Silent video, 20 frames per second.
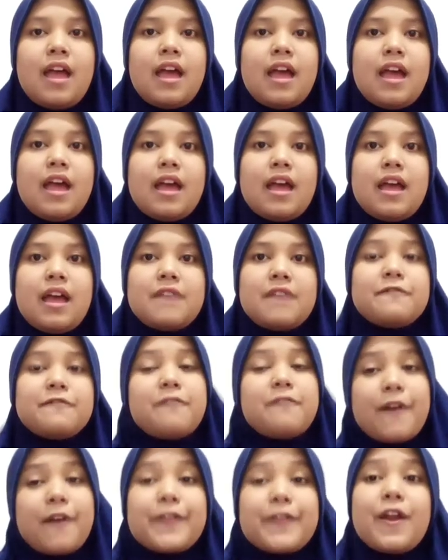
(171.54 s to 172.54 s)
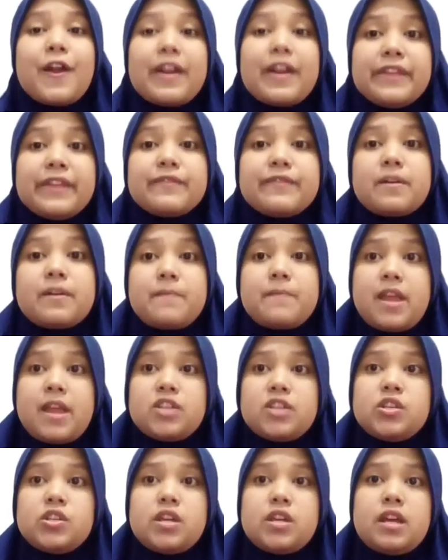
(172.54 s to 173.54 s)
And for your
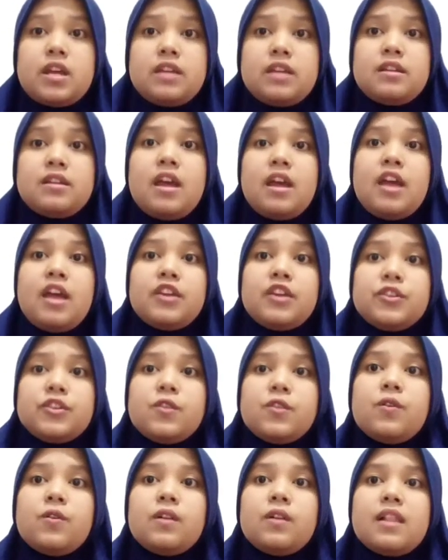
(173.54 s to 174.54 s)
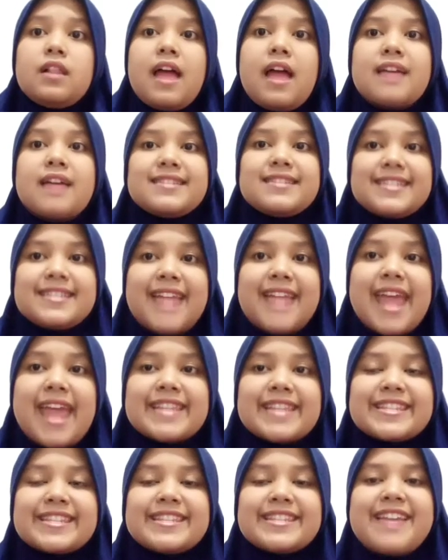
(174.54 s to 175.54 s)
information, Yule
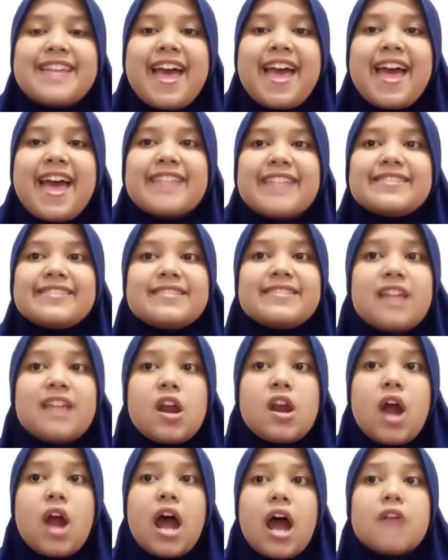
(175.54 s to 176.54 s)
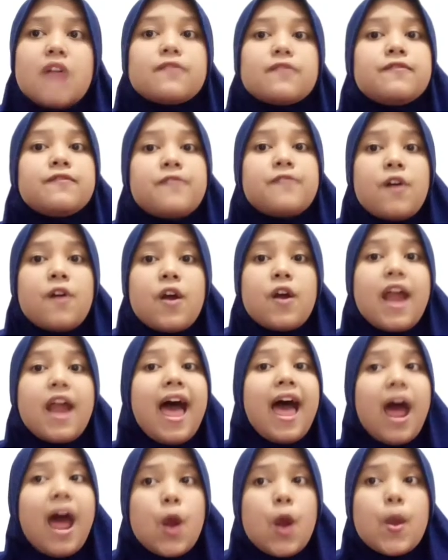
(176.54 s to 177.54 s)
states that there are 4
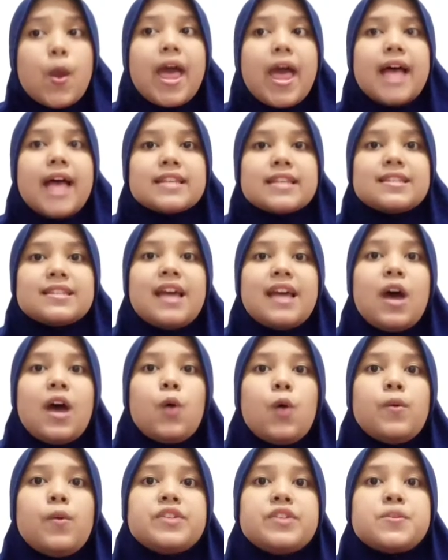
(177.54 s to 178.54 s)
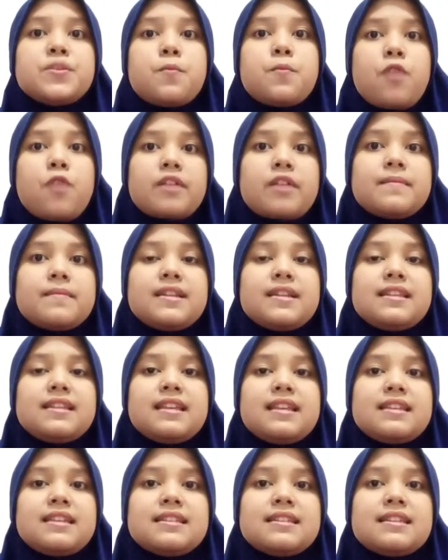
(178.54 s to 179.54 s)
areas which
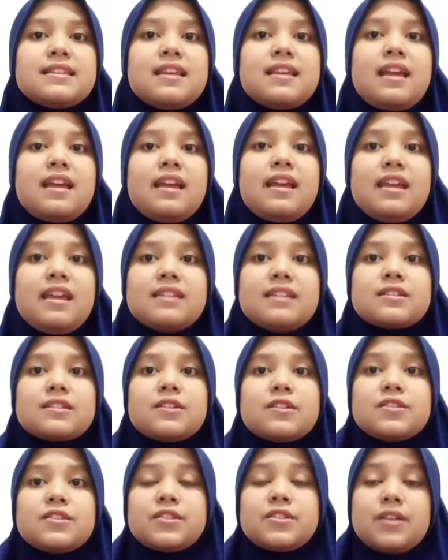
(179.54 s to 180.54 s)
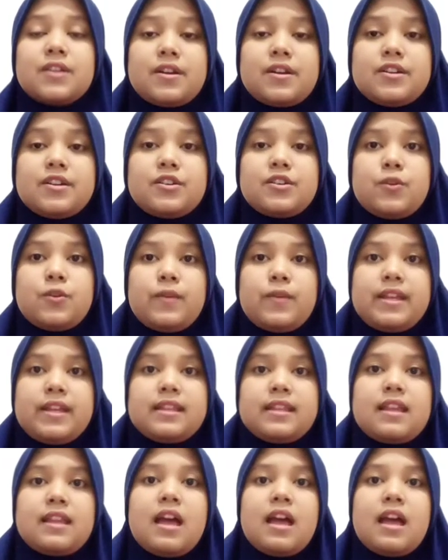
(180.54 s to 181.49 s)
pragmatics is concerned with.